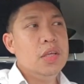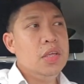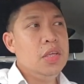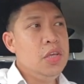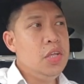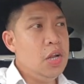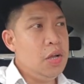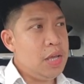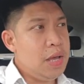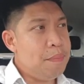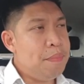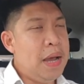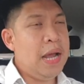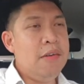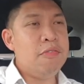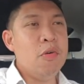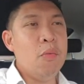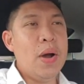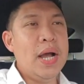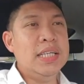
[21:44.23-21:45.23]
you don't get paid
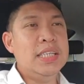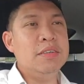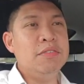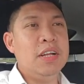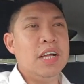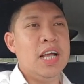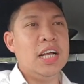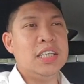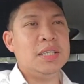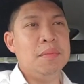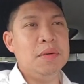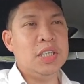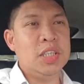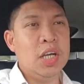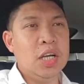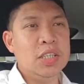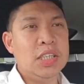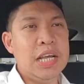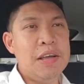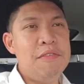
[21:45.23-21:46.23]
for waiting for the customer.
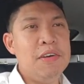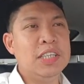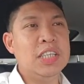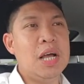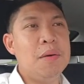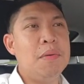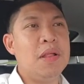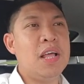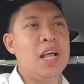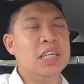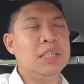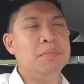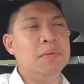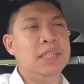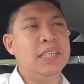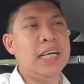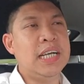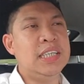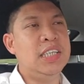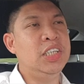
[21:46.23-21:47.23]
So say for example, the customer
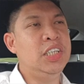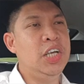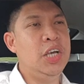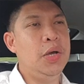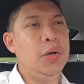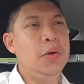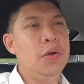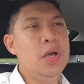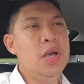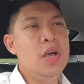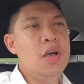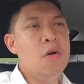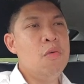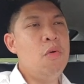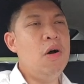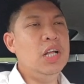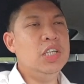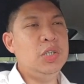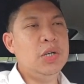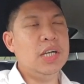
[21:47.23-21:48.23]
texts you
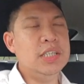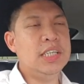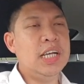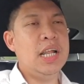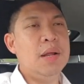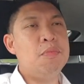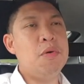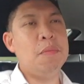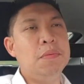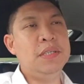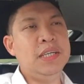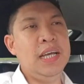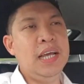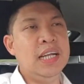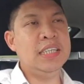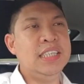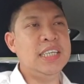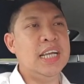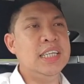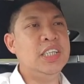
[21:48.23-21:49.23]
whilst you're outside the property
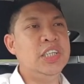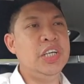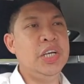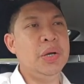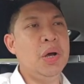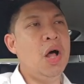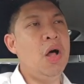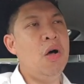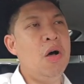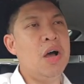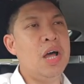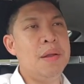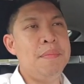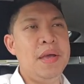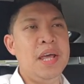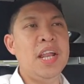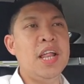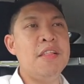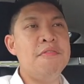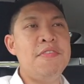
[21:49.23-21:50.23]
and says to you, oh, I'm going to be
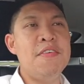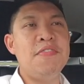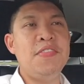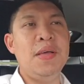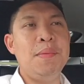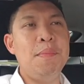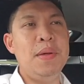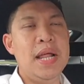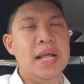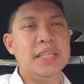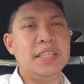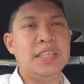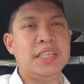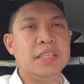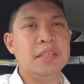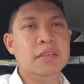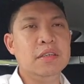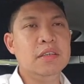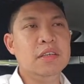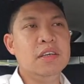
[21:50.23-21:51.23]
another 15 minutes.
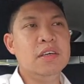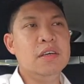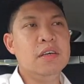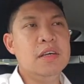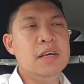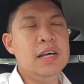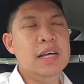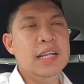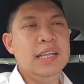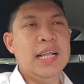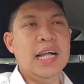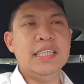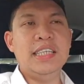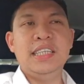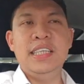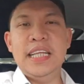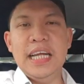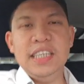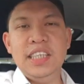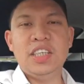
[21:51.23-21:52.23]
That's
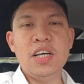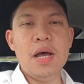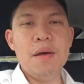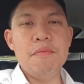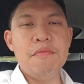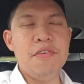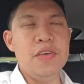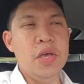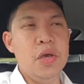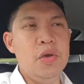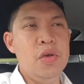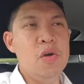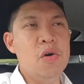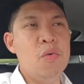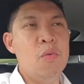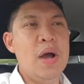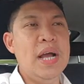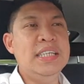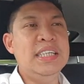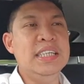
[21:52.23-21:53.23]
dead time for you. You're
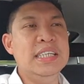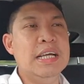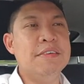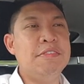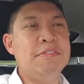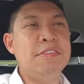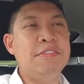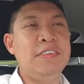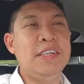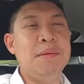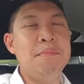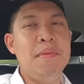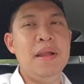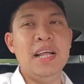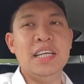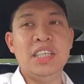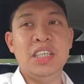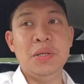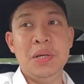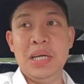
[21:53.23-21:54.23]
waiting there for 15
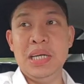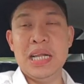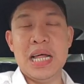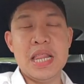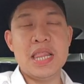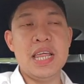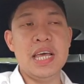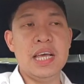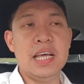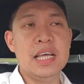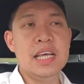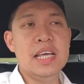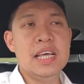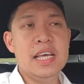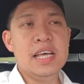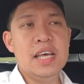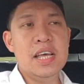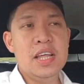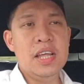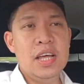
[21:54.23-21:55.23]
minutes doing
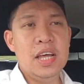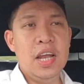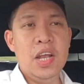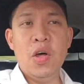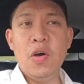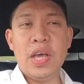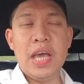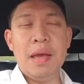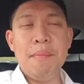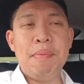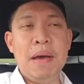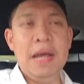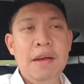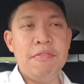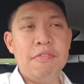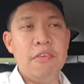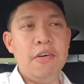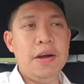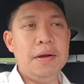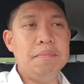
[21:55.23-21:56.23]
nothing, not getting paid
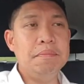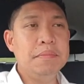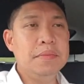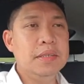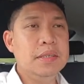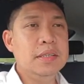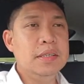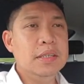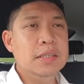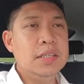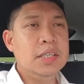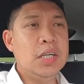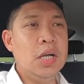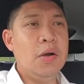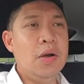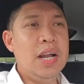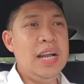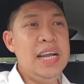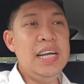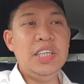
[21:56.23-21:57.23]
for it.
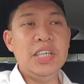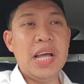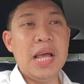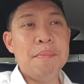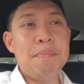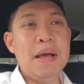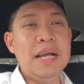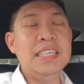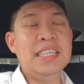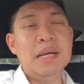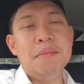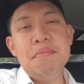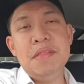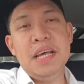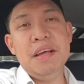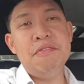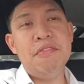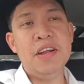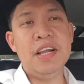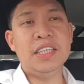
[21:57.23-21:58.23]
So at least you're getting paid
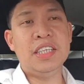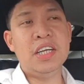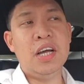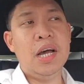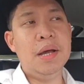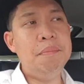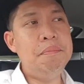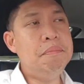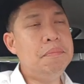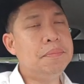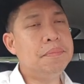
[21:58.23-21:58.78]
something for that time.